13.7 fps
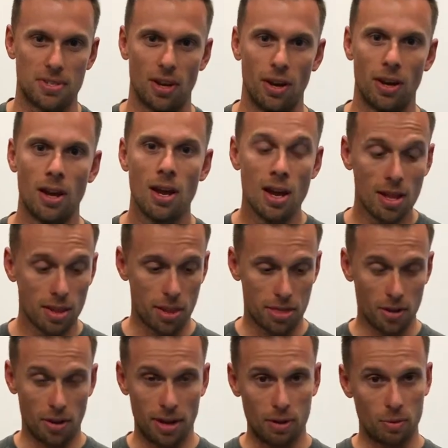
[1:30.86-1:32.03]
So the
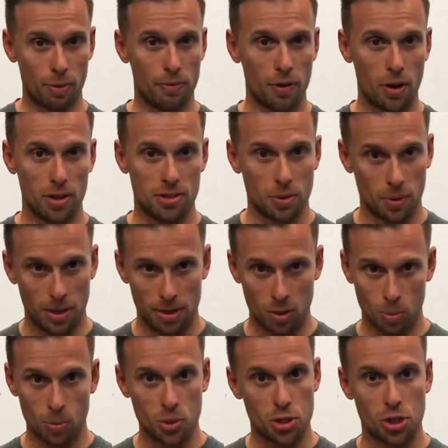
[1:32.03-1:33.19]
30 refer to a
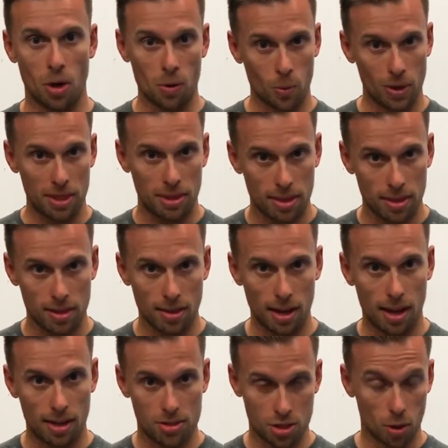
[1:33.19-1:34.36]
normal shoulder width,
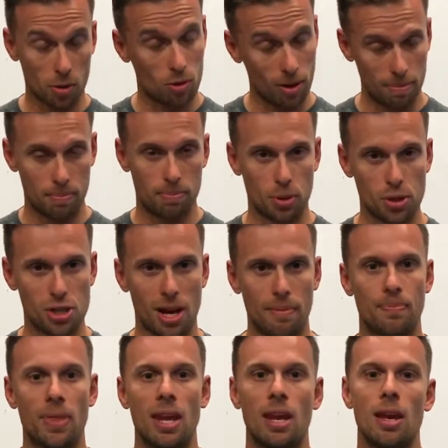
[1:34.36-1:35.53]
uh, shoulder grip
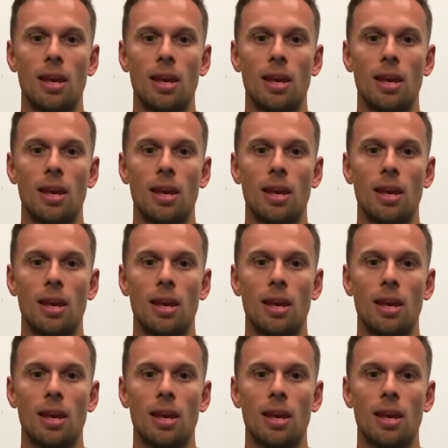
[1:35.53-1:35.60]
push-up.